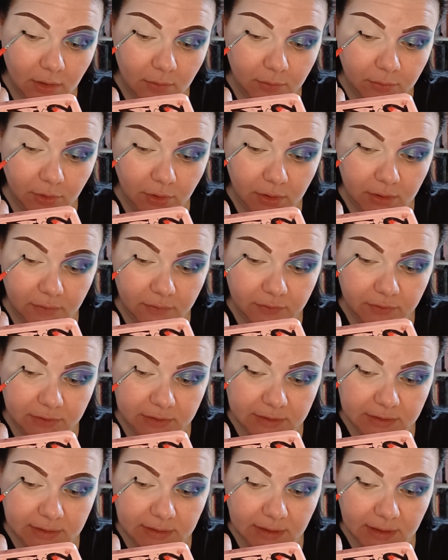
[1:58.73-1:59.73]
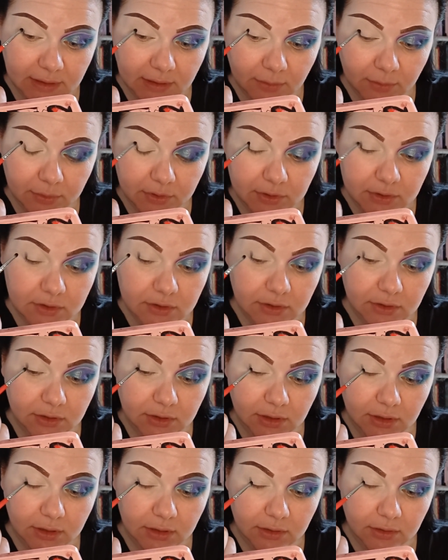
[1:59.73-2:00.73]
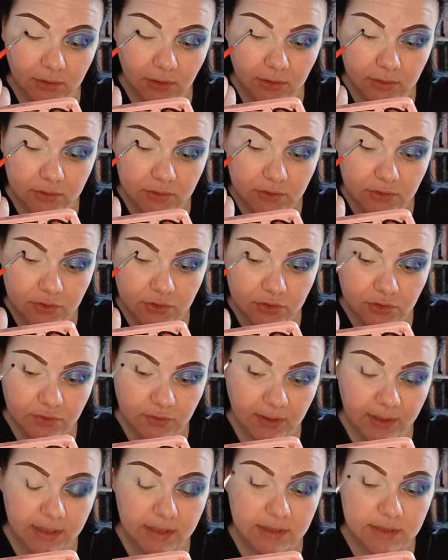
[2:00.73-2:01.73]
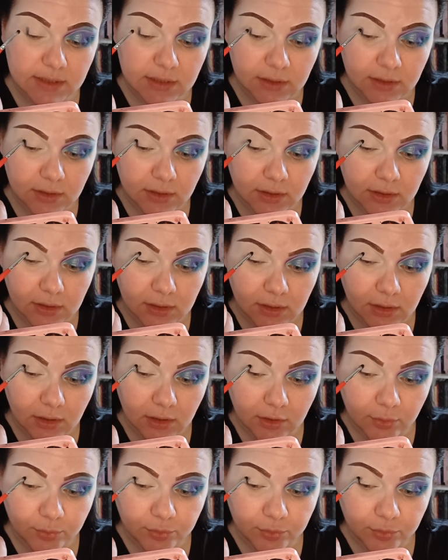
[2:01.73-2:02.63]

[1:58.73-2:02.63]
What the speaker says: But for now we're just gonna concentrate on